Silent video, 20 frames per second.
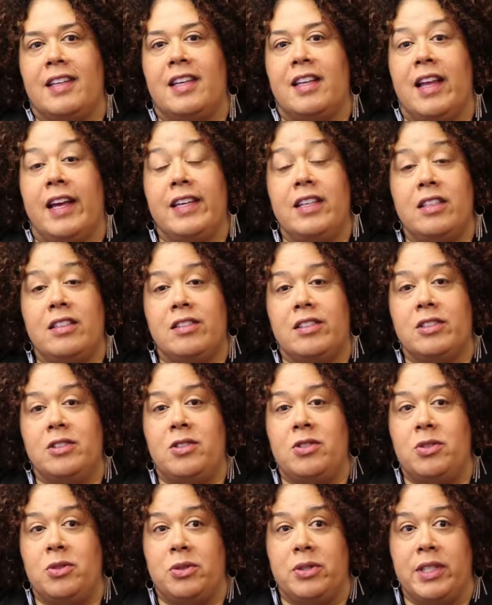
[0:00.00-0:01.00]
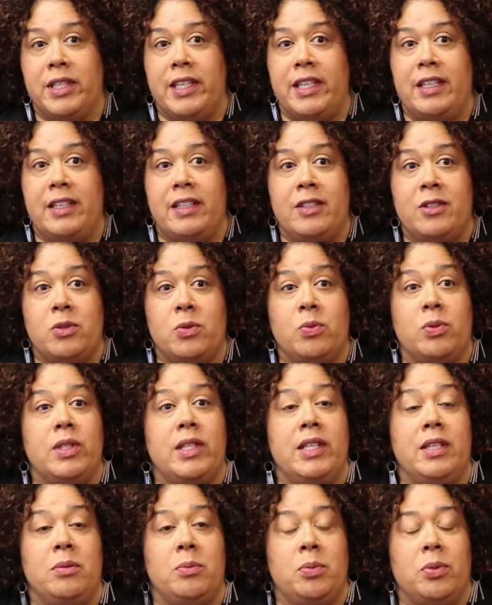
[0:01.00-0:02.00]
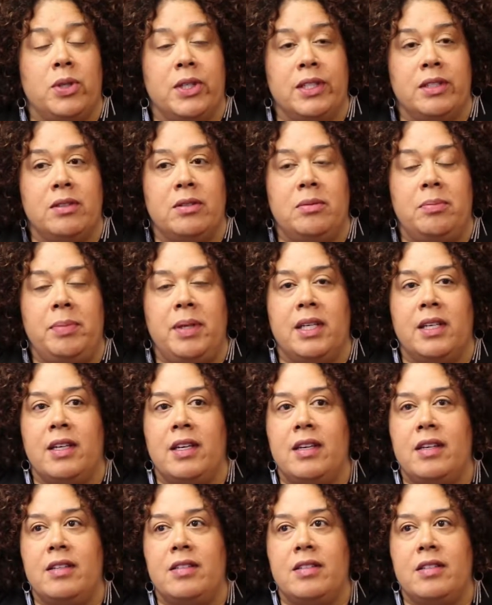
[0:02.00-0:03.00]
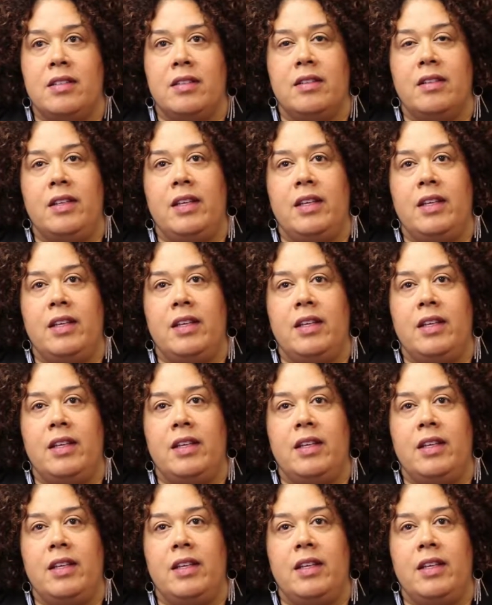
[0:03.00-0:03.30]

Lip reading: Clyde Kennard's story is really important because